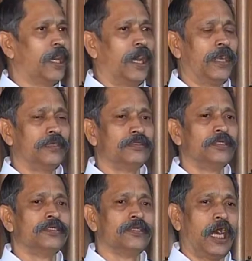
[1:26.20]
And
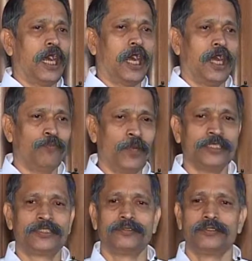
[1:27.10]

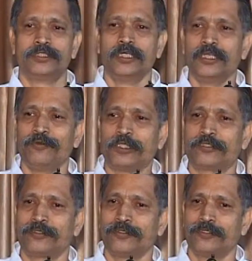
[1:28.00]
my journey
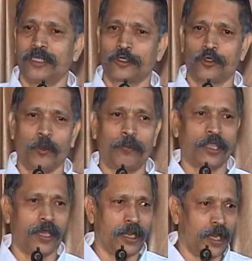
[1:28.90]
with Dr.
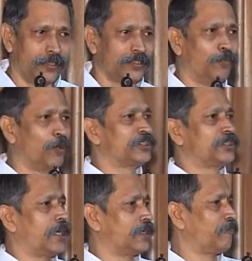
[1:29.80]
Koppikar and the book
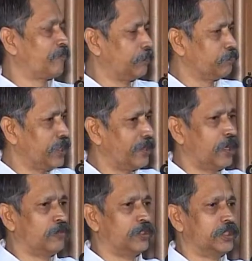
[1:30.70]
started from there
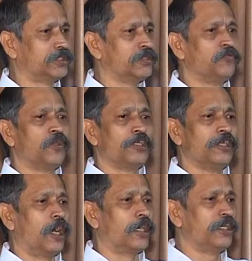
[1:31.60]
onwards.
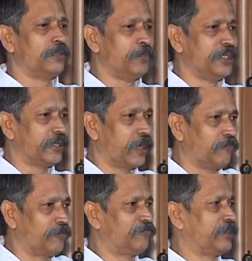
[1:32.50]
He ordered immediately
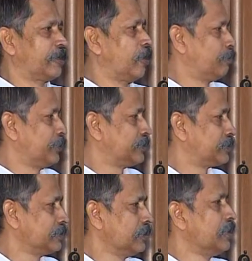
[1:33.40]
50
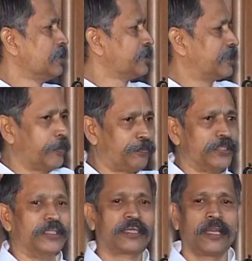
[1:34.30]
copies, kept
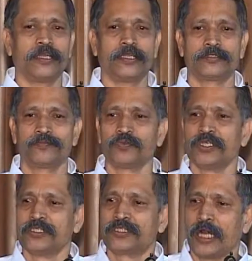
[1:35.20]
in the clinic,
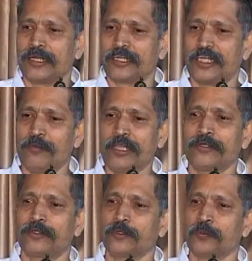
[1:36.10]
started
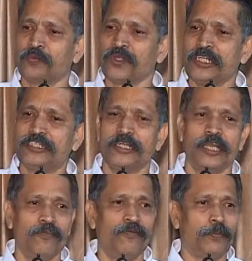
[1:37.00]
giving to each and
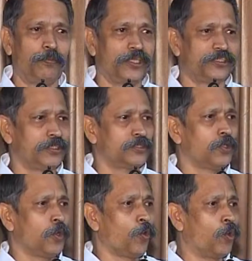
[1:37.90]
every patient
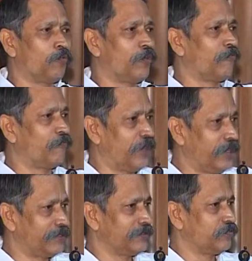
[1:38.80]
whom we
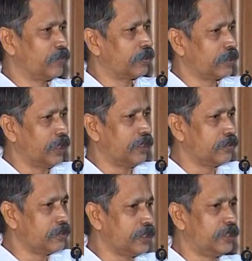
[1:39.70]
felt really
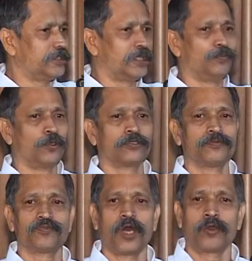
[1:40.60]
needed that book
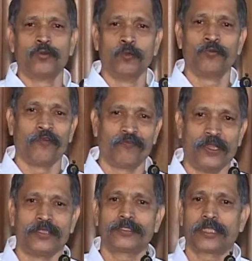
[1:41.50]
or whom we
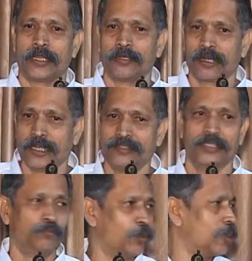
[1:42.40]
felt can read
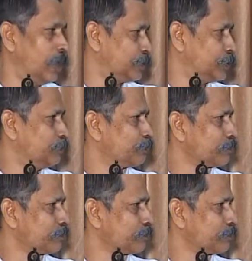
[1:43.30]
that book also.